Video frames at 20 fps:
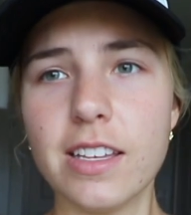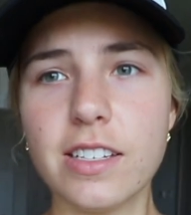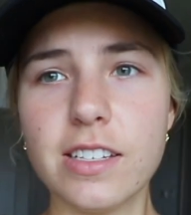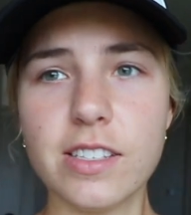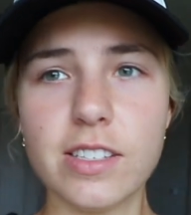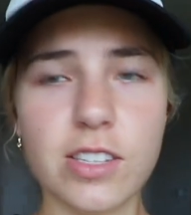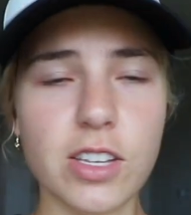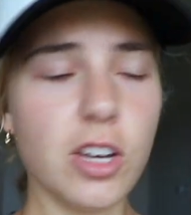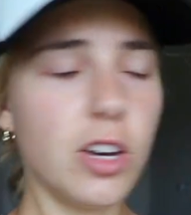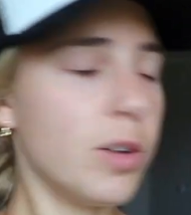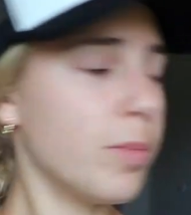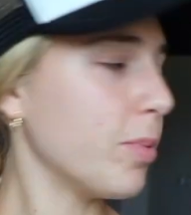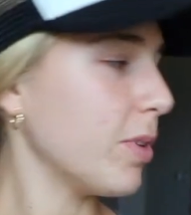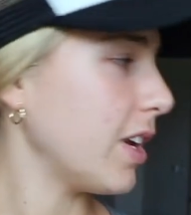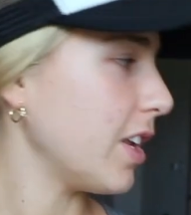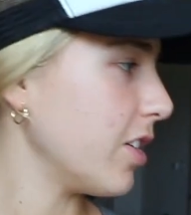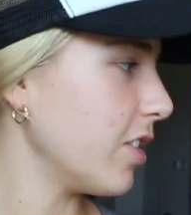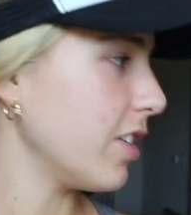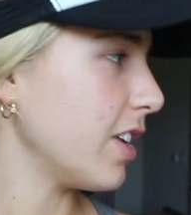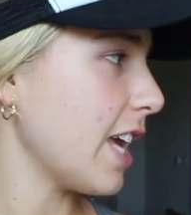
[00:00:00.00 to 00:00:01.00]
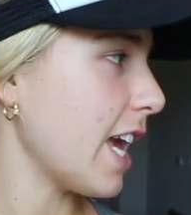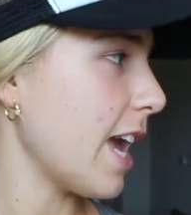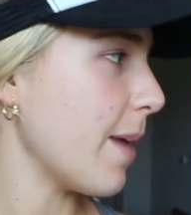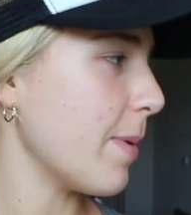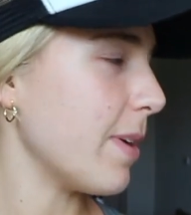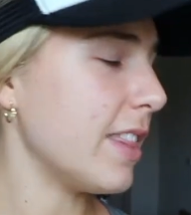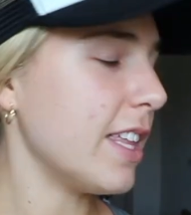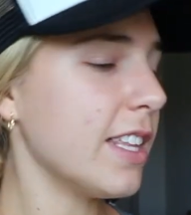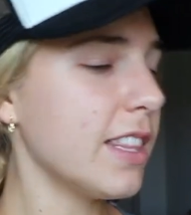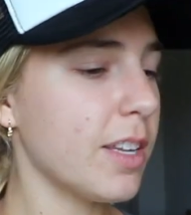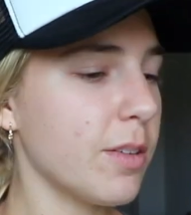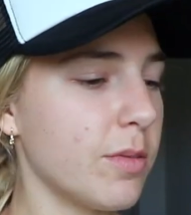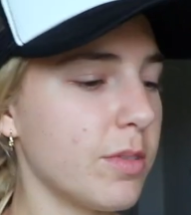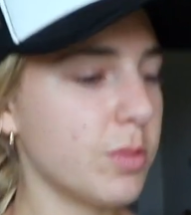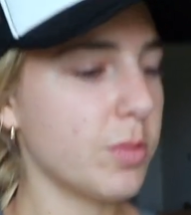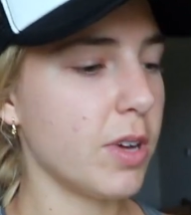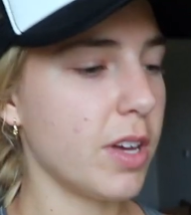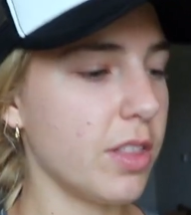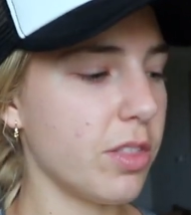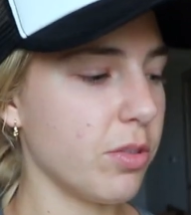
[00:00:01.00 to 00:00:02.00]
So pretty good game. I think there
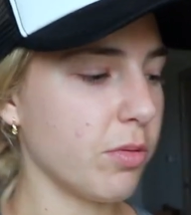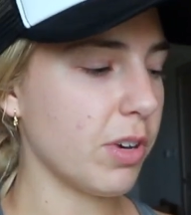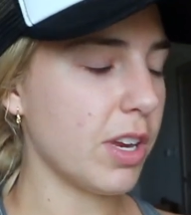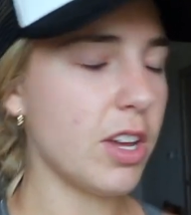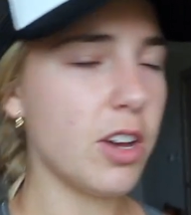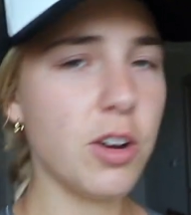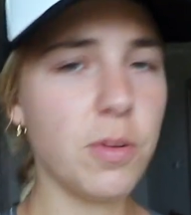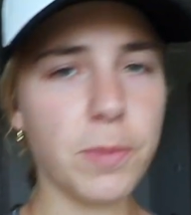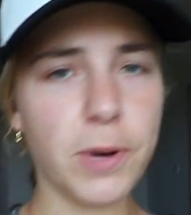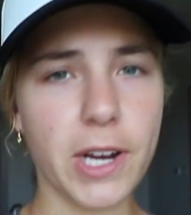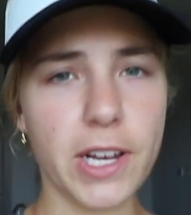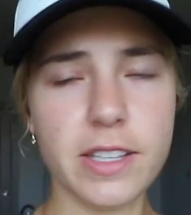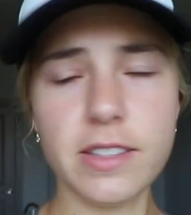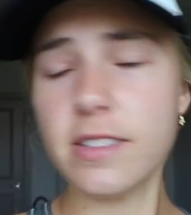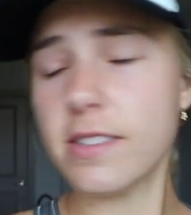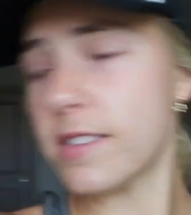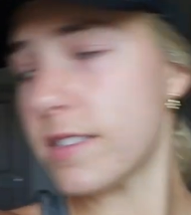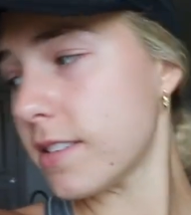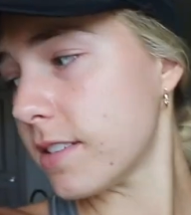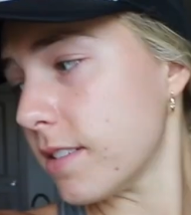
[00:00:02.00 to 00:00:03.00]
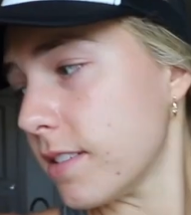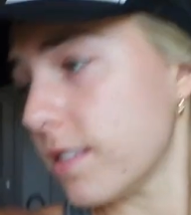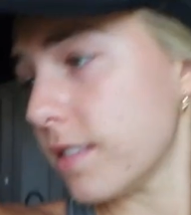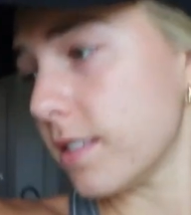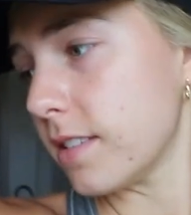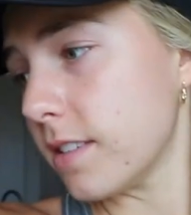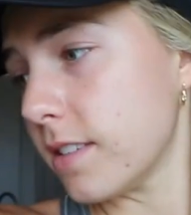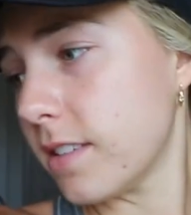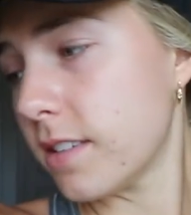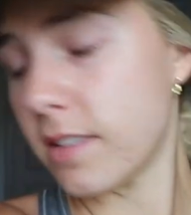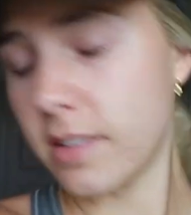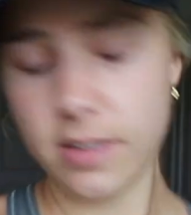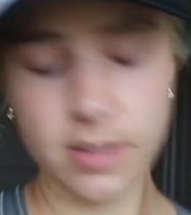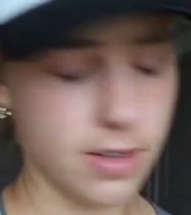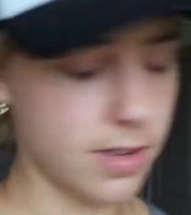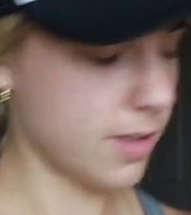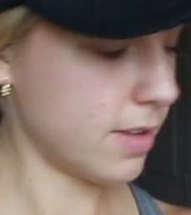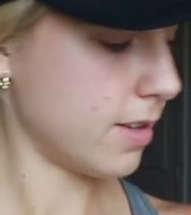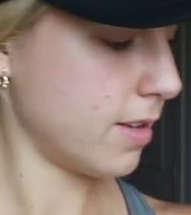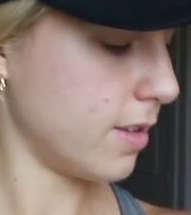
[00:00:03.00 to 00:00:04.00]
was, what, three home runs?
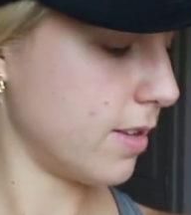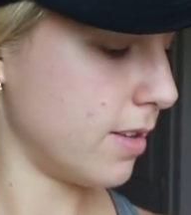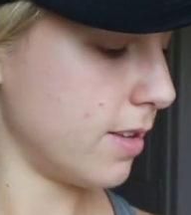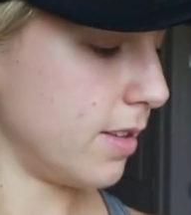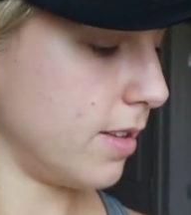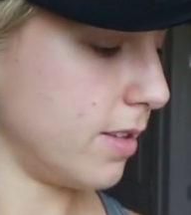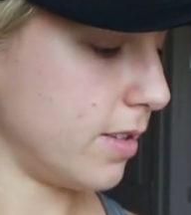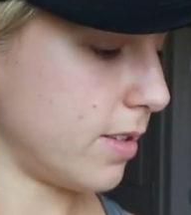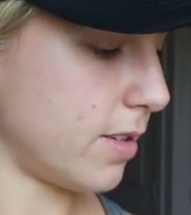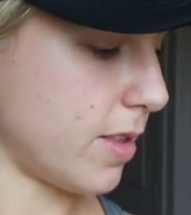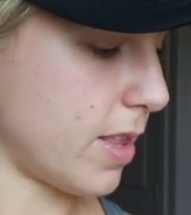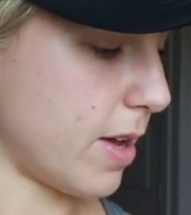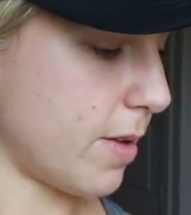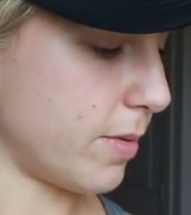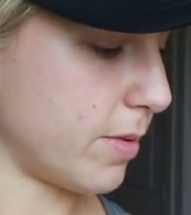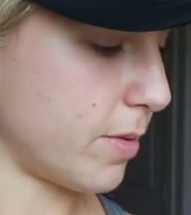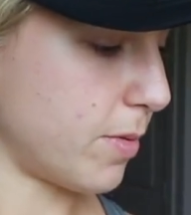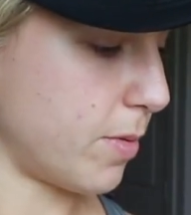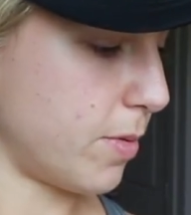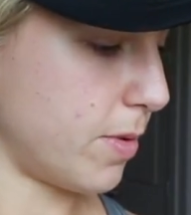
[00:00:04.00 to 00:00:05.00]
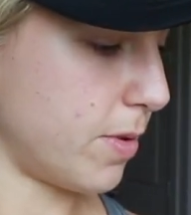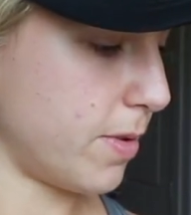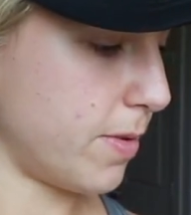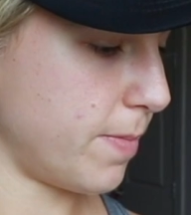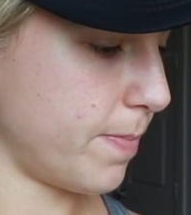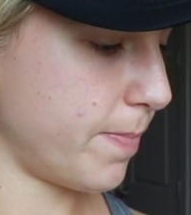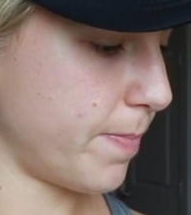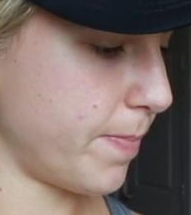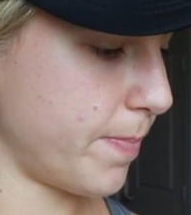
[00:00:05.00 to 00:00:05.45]
Yeah. So that was cool.